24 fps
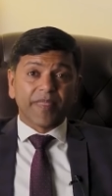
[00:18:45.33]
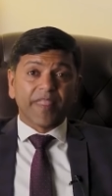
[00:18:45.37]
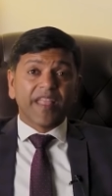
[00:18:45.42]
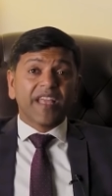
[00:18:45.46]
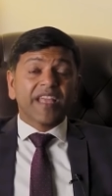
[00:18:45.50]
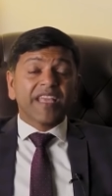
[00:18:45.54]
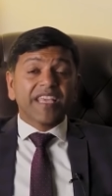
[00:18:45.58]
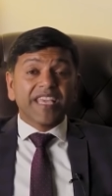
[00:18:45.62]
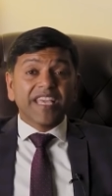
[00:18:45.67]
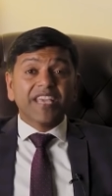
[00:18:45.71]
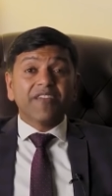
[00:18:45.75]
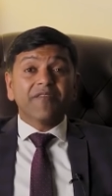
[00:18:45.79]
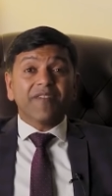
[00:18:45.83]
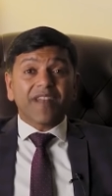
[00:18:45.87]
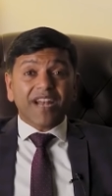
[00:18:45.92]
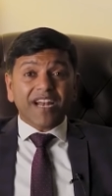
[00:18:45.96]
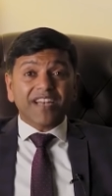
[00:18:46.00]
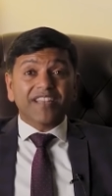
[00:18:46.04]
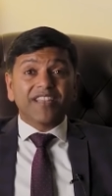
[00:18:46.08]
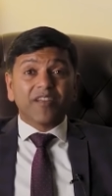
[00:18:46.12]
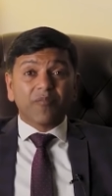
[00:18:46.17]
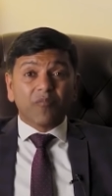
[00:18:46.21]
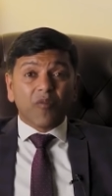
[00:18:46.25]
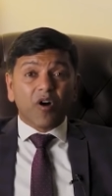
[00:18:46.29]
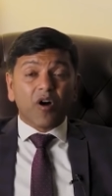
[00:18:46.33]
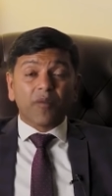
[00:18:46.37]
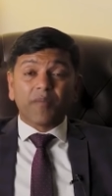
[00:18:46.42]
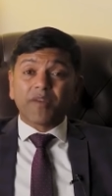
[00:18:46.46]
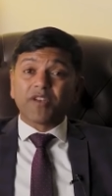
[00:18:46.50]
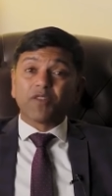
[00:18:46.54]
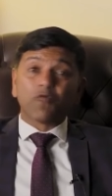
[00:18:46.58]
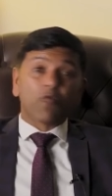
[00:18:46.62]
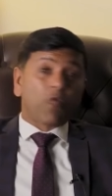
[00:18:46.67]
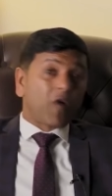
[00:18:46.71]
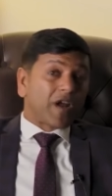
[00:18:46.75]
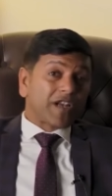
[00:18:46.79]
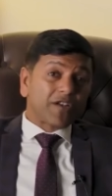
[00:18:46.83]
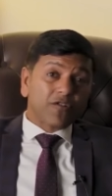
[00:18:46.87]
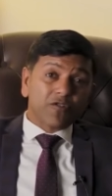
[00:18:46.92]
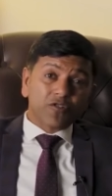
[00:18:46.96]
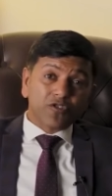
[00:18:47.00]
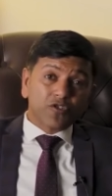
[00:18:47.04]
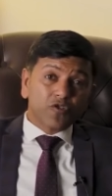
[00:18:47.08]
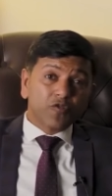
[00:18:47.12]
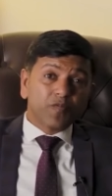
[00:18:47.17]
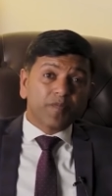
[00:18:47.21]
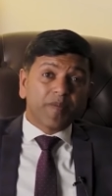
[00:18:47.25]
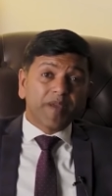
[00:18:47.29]
Even at the moment, one or
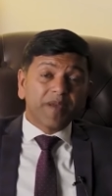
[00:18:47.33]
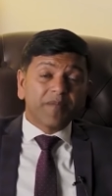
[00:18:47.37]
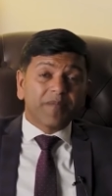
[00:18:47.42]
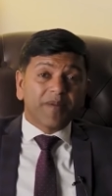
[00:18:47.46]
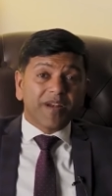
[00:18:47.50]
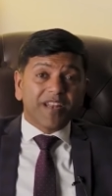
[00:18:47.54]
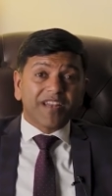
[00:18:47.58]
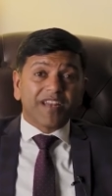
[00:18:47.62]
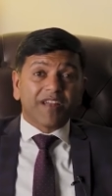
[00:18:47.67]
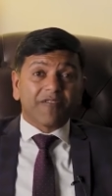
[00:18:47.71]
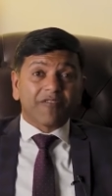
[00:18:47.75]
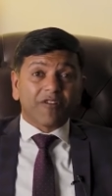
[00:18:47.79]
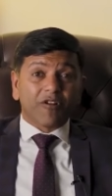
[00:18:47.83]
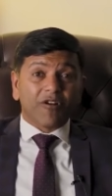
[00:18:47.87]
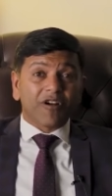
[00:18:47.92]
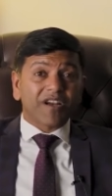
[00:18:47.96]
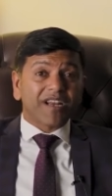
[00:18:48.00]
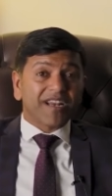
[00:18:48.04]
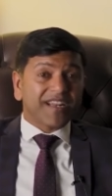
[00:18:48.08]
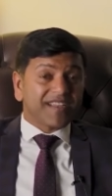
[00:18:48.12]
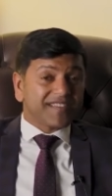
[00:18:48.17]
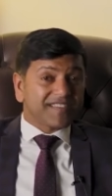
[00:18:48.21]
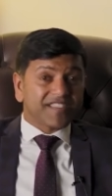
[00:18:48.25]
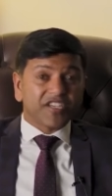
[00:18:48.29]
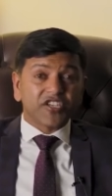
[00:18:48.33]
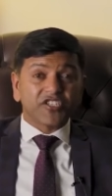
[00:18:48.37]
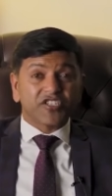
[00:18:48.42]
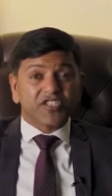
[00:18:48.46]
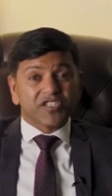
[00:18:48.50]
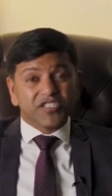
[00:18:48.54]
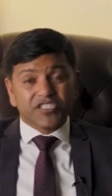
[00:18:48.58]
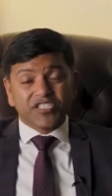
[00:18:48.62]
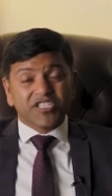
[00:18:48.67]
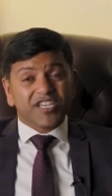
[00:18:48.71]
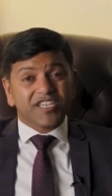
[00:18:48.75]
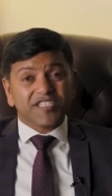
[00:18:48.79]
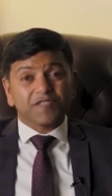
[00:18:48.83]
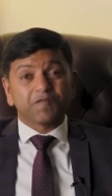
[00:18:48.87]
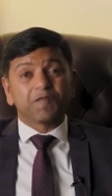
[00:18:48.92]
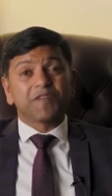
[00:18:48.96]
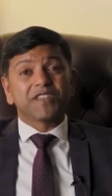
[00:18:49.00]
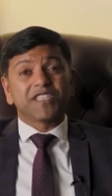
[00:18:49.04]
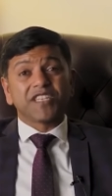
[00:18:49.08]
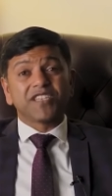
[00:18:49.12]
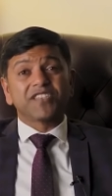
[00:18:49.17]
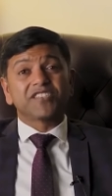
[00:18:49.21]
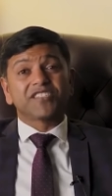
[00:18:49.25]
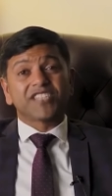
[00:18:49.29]
two people in our organization, just
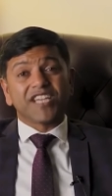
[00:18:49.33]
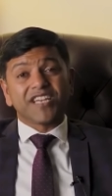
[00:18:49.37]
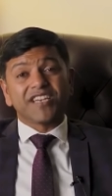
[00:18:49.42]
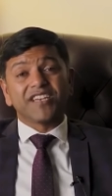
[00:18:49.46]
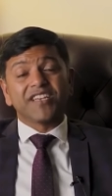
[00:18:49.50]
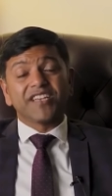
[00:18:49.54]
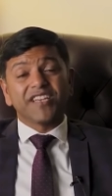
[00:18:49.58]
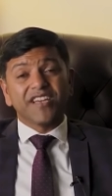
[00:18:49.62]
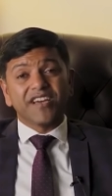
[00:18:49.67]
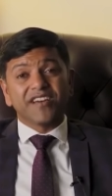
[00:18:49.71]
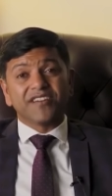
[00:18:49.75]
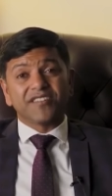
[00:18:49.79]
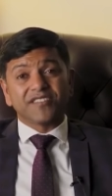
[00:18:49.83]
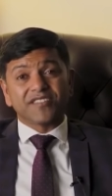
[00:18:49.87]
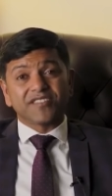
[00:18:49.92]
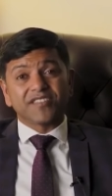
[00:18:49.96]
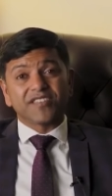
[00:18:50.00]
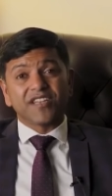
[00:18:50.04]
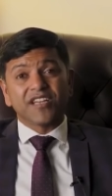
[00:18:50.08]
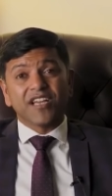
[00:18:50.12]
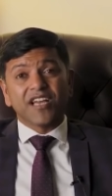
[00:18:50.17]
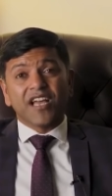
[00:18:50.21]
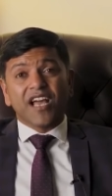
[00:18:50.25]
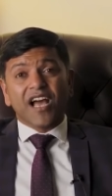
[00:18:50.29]
within 10 years,